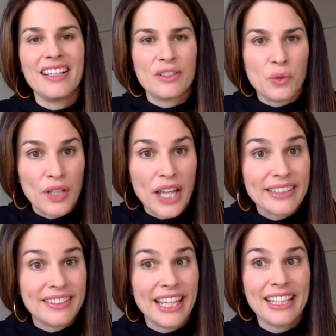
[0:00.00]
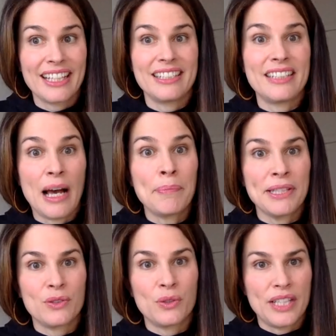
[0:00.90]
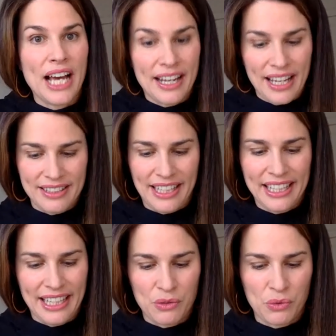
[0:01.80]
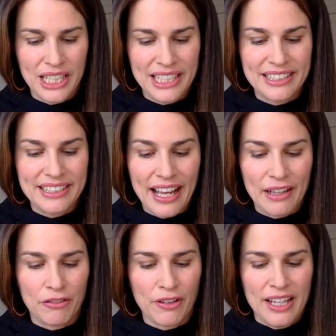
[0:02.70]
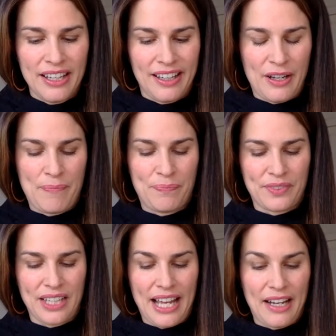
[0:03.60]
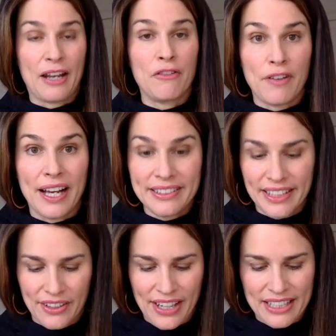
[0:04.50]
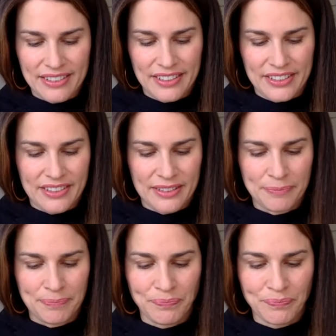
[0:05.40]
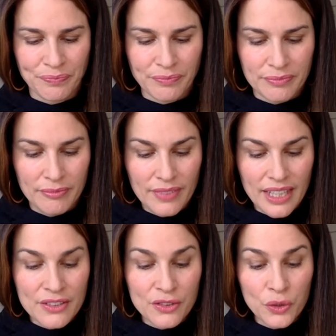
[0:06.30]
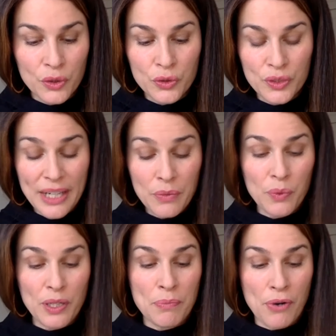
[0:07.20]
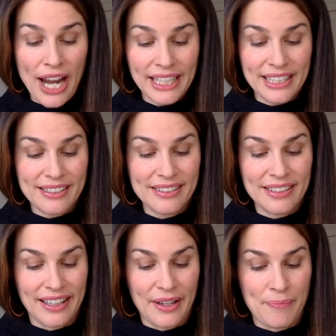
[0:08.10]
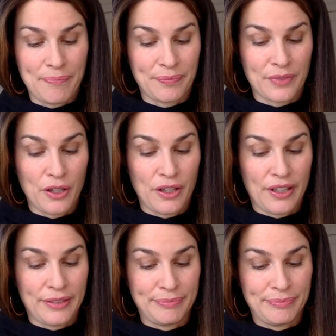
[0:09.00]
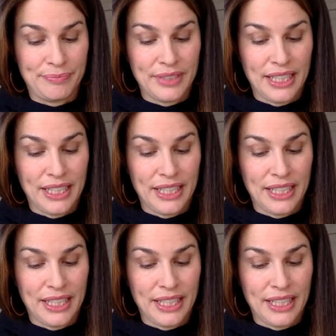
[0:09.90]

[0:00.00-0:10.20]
so that they can tap into that and they can really dive um, and, and find their answers so today we will practice um, um,